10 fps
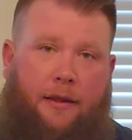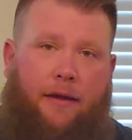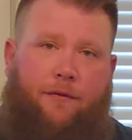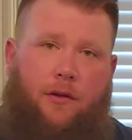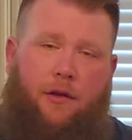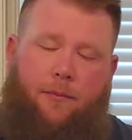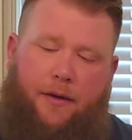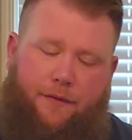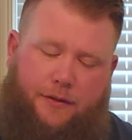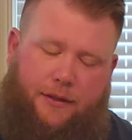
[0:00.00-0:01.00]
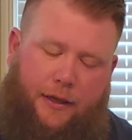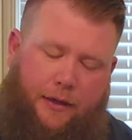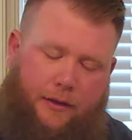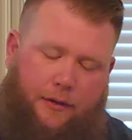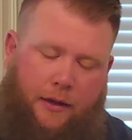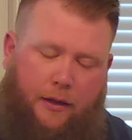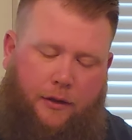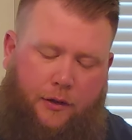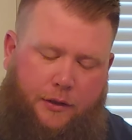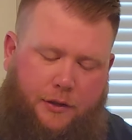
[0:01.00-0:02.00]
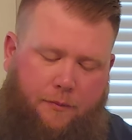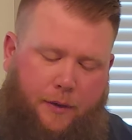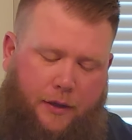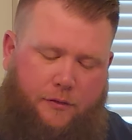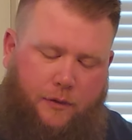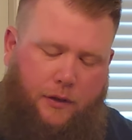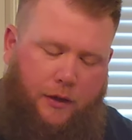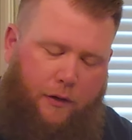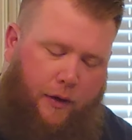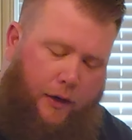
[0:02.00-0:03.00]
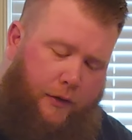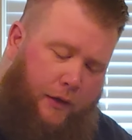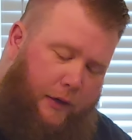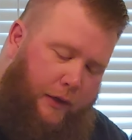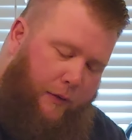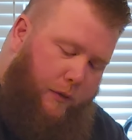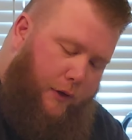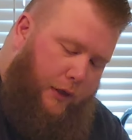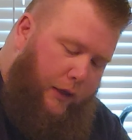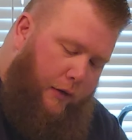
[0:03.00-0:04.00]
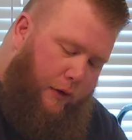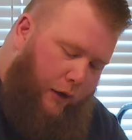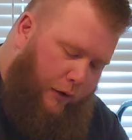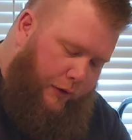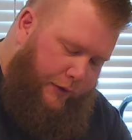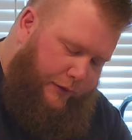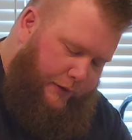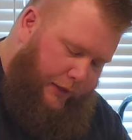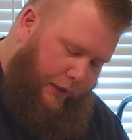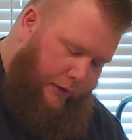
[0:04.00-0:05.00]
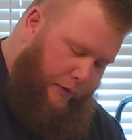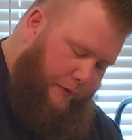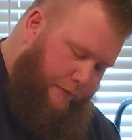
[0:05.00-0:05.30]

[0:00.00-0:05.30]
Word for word: I left a little bit of the stick uh, larger because we're gonna go around and we're gonna coat all this skin.